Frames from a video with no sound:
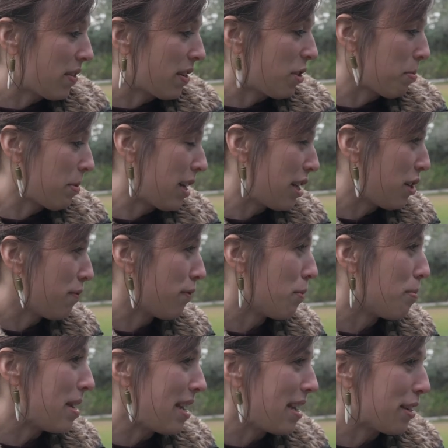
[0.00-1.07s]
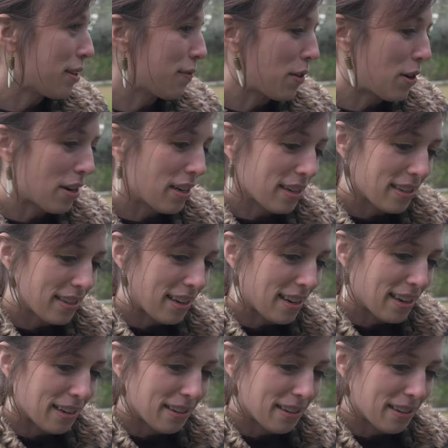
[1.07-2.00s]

of inspiration for me as far as